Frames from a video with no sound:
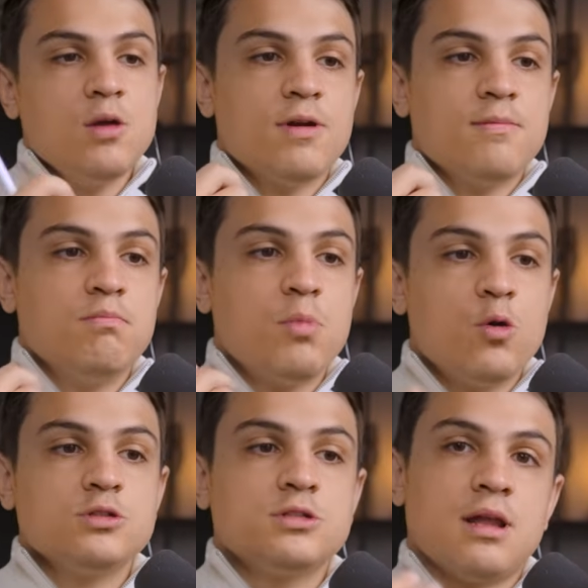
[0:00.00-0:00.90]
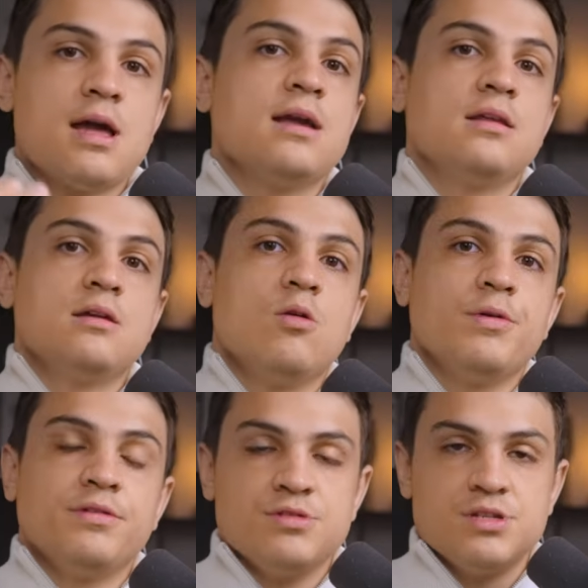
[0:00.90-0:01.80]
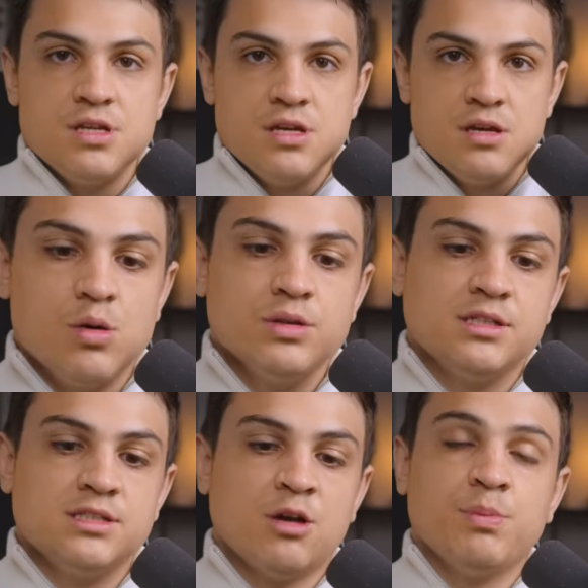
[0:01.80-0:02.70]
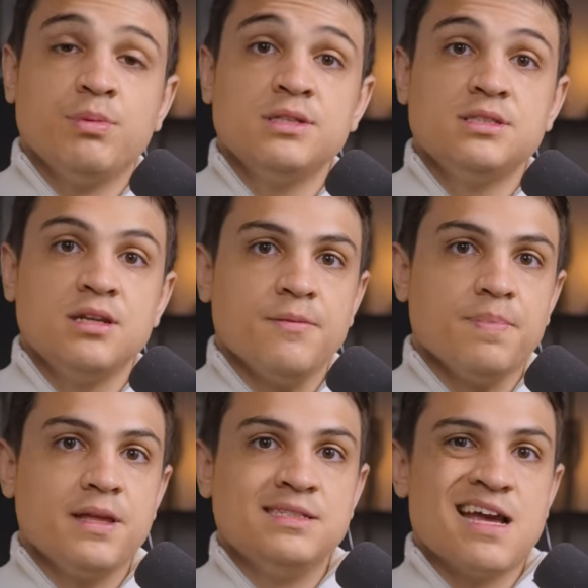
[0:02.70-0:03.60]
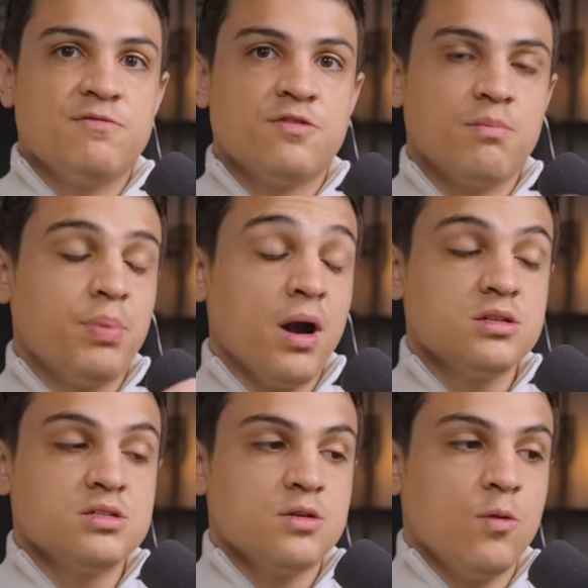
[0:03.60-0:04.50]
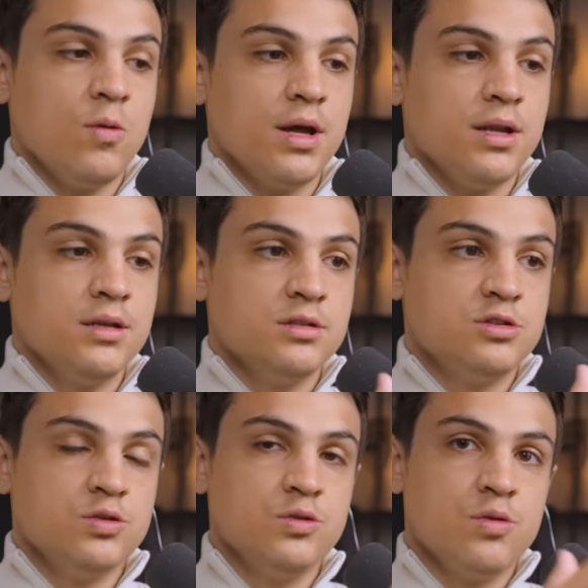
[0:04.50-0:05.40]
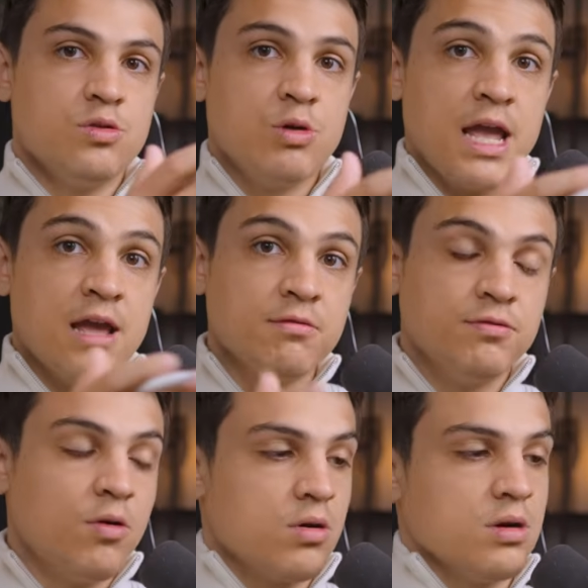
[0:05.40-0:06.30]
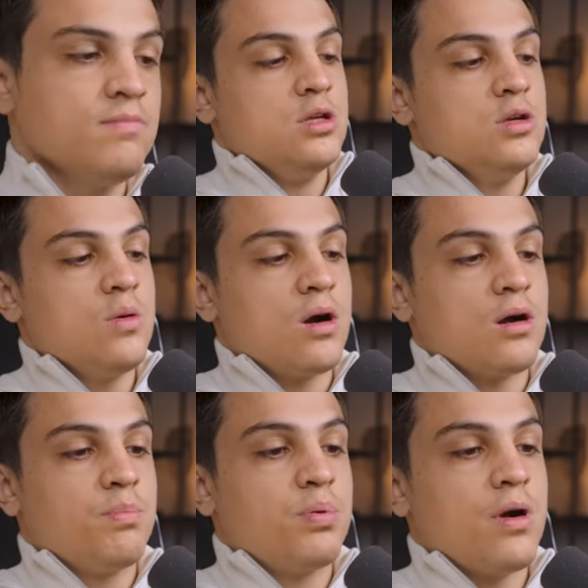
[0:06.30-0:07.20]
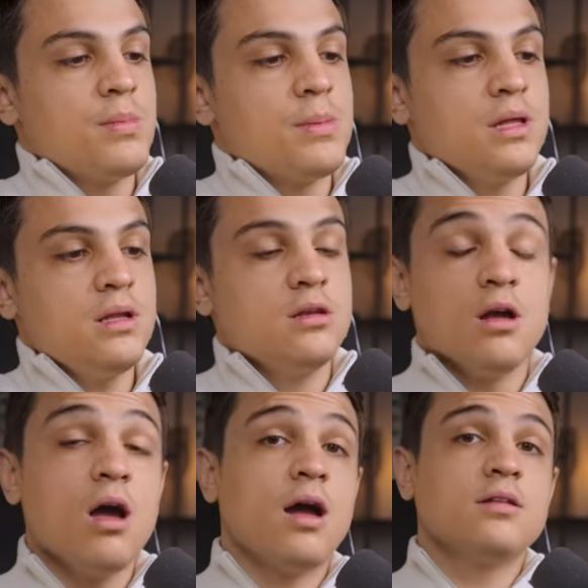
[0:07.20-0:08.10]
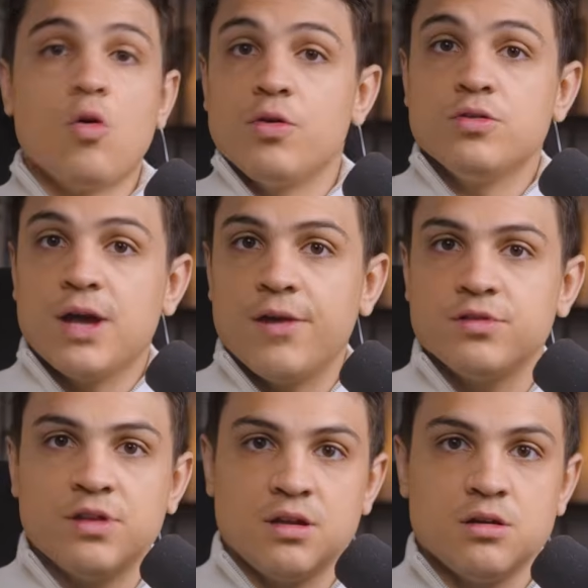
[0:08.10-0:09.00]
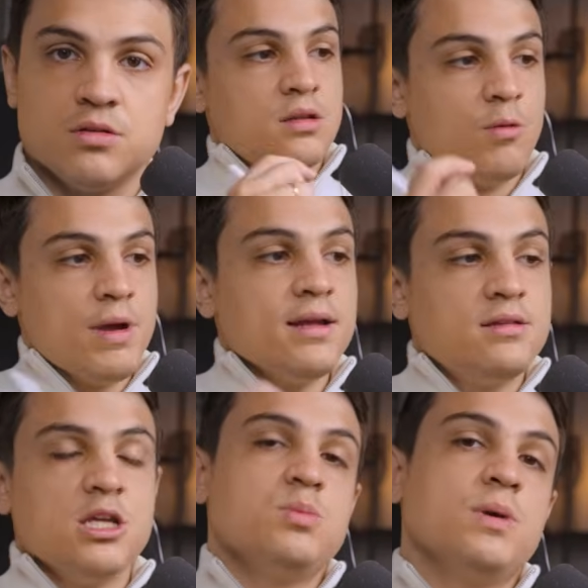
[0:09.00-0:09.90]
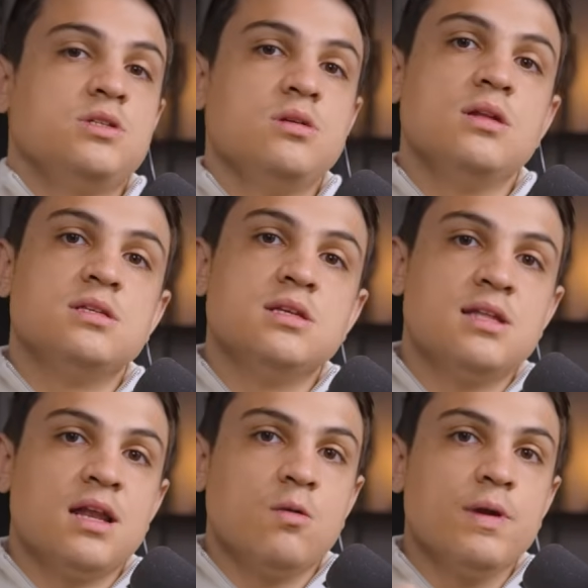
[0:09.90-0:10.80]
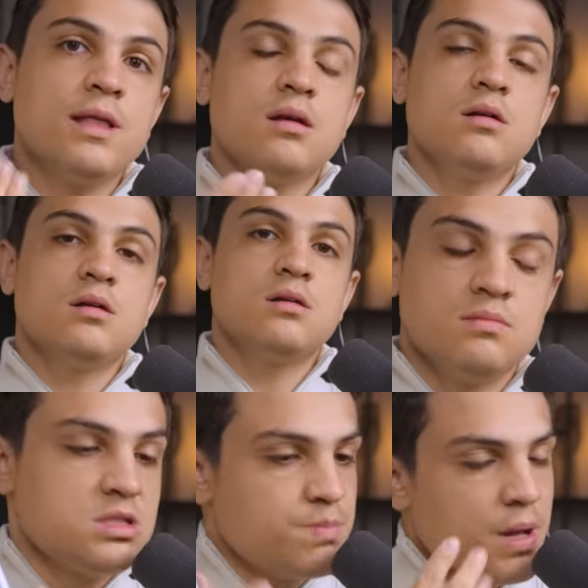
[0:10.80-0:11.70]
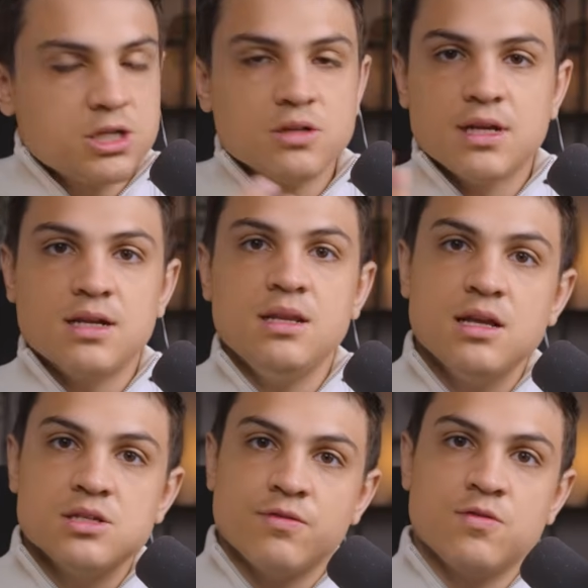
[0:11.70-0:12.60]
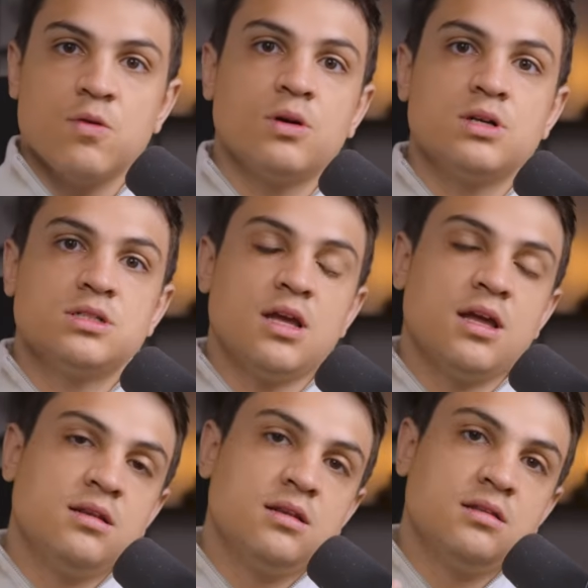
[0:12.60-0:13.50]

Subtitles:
you are most likely going to see on the CellPIP listening is that from parts 1, 2, 3, and 4, you are probably not going to have to take notes. The way I teach my students is that we learn special techniques, of course, and